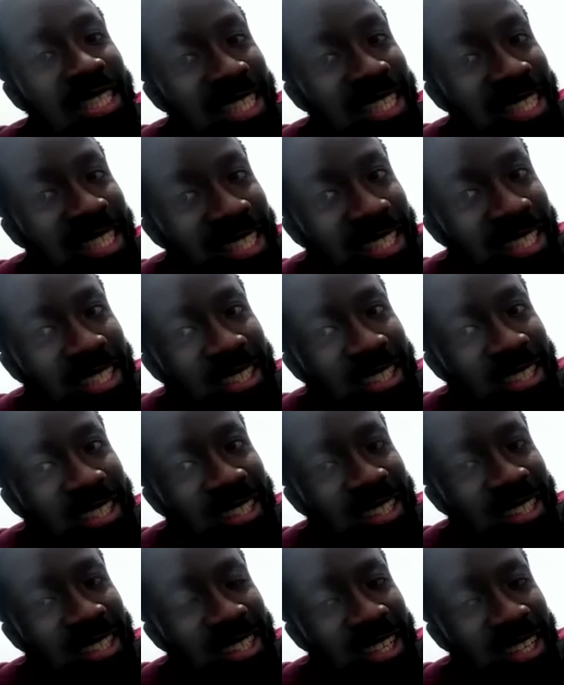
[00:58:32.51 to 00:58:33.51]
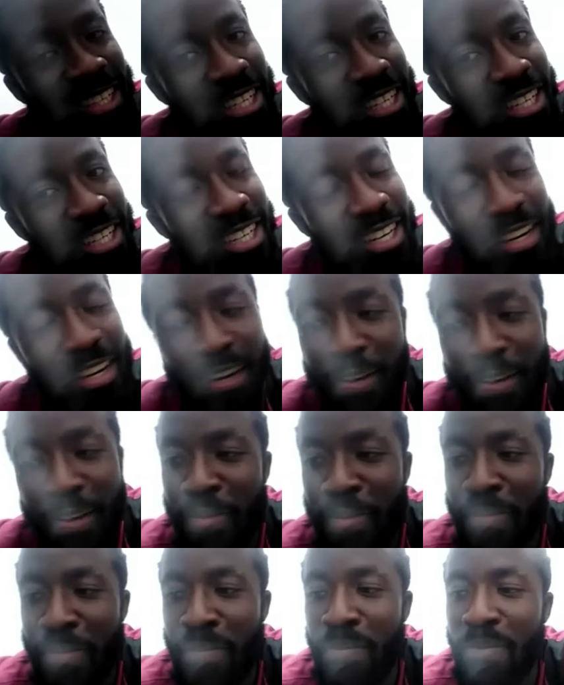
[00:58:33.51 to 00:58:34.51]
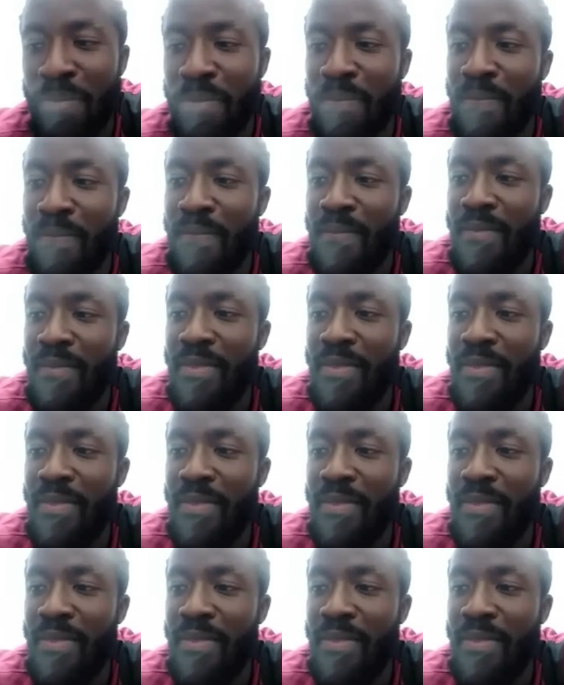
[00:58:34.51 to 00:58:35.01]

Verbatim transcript: this um, video. Yes,